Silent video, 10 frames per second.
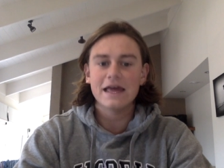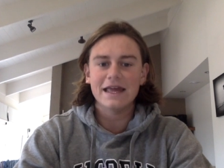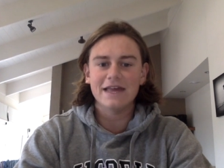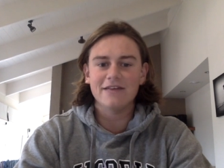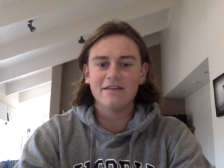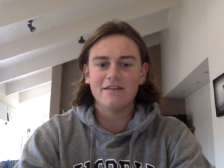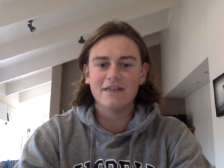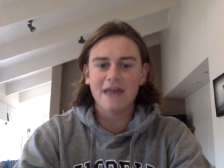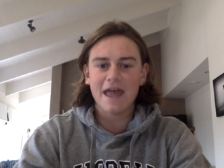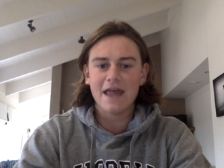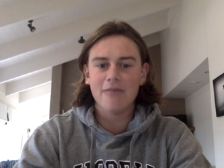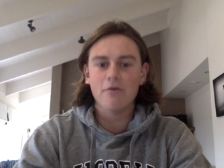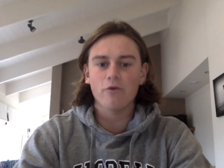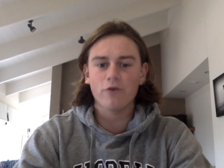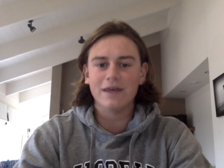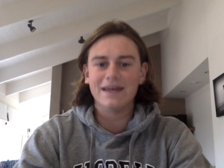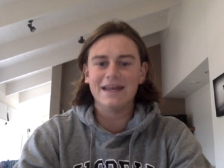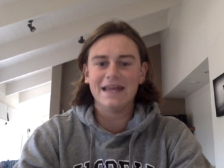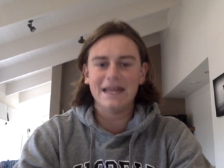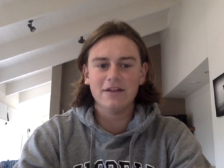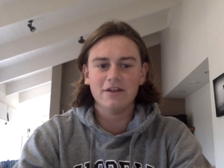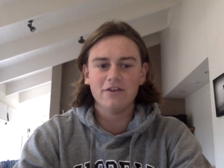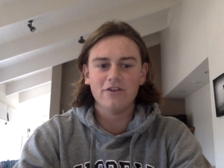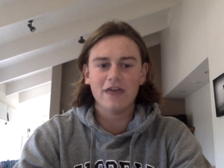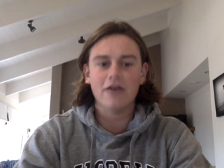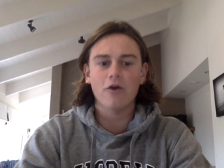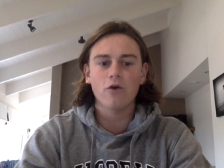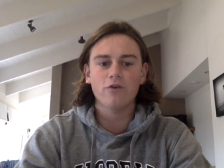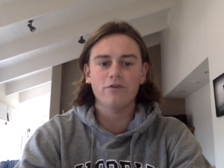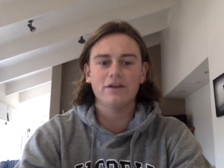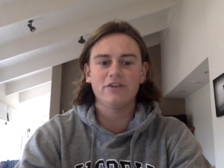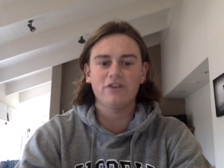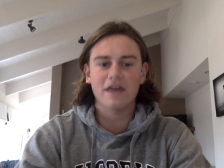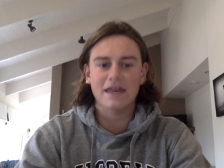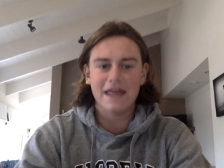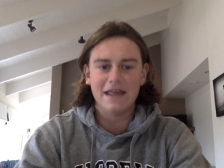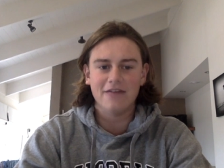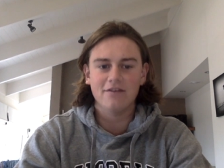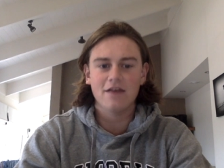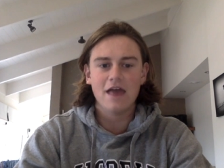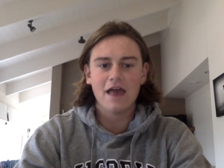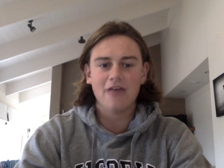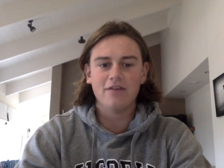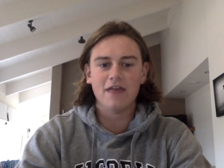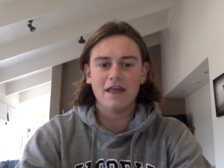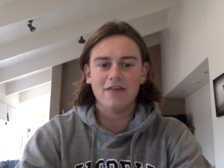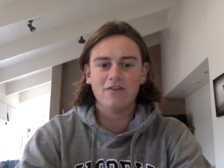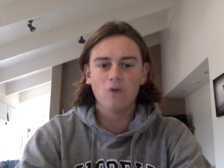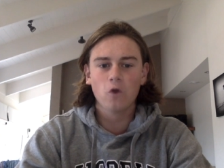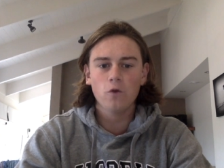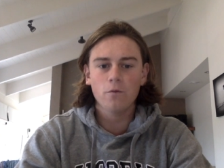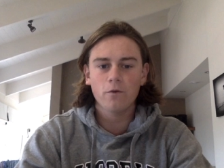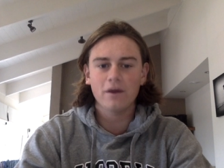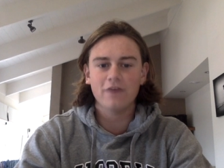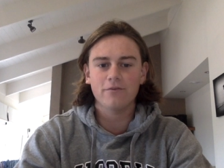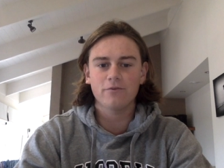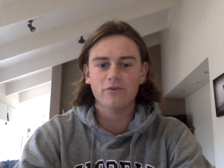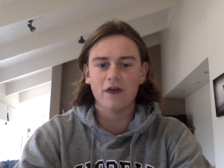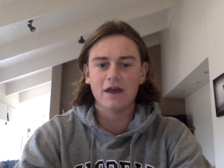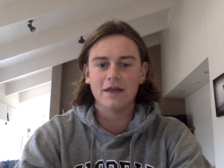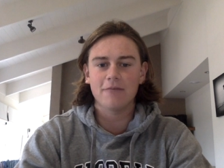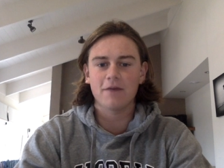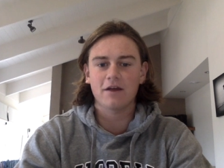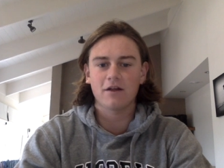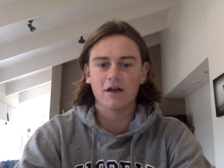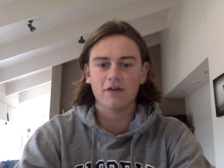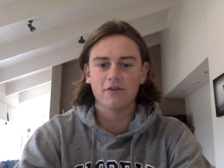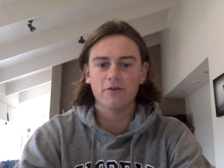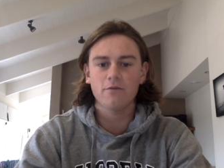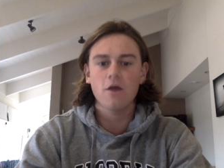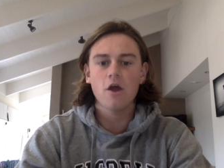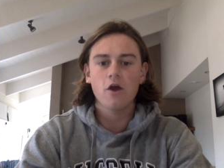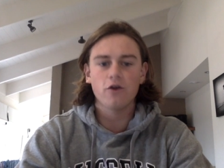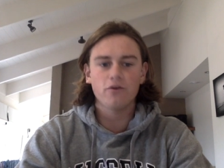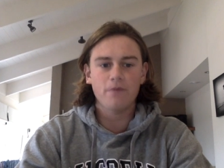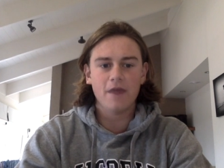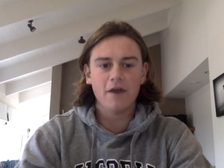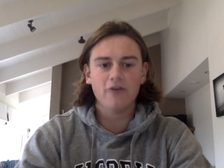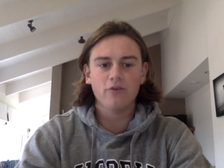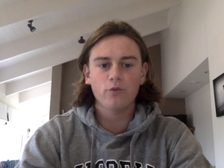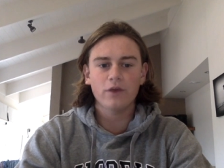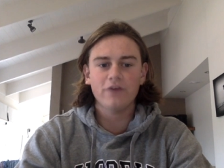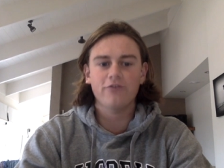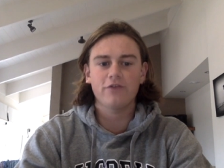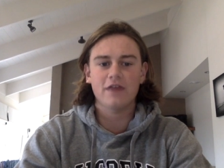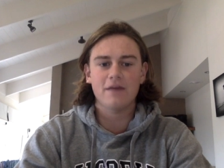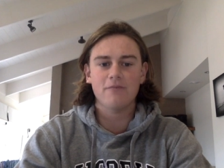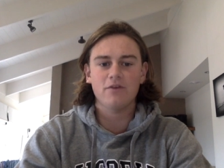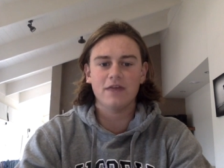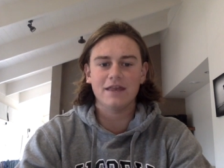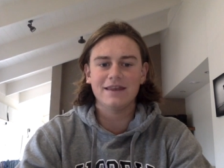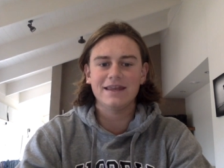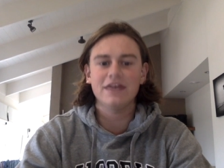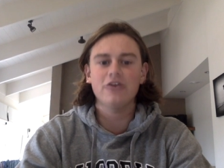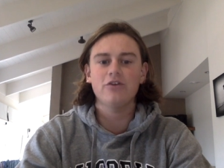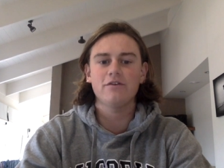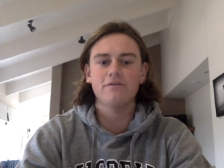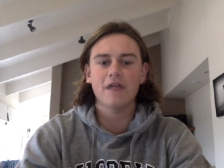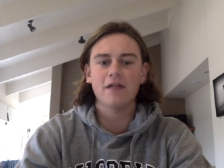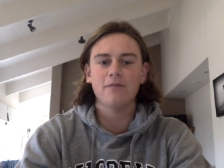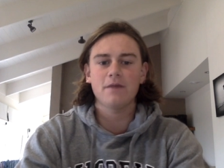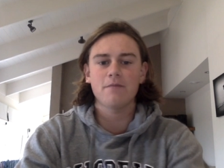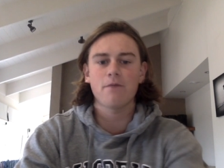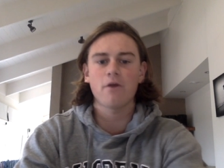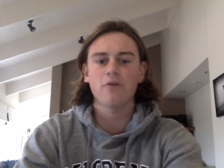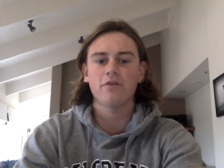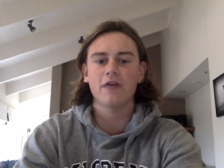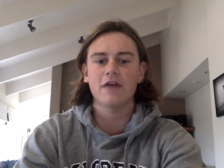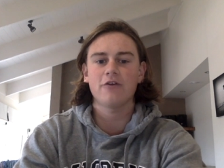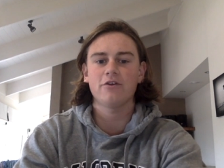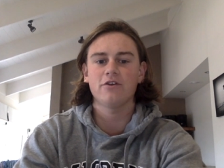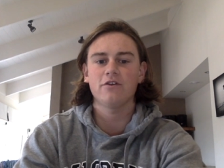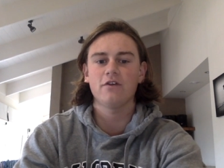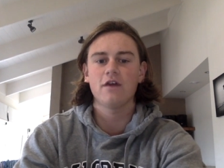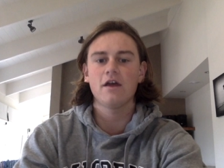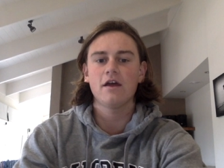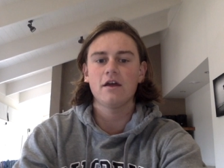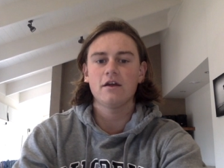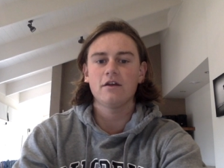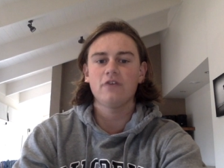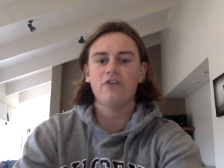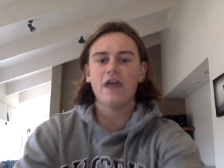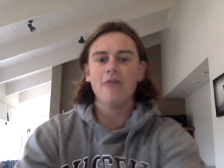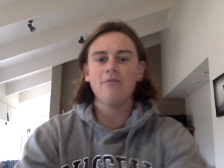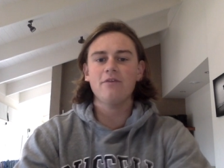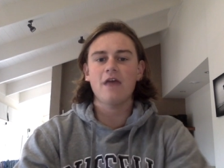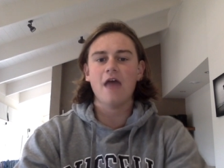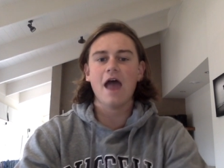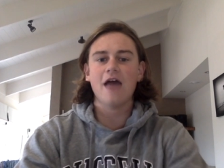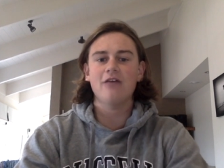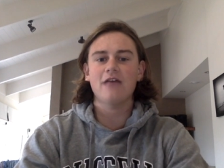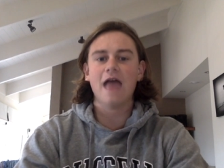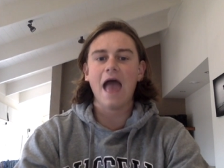is its name written in English and also in Chinese, as there is 2 boys from China in my classroom whose parents wish for them to continue developing both languages. James has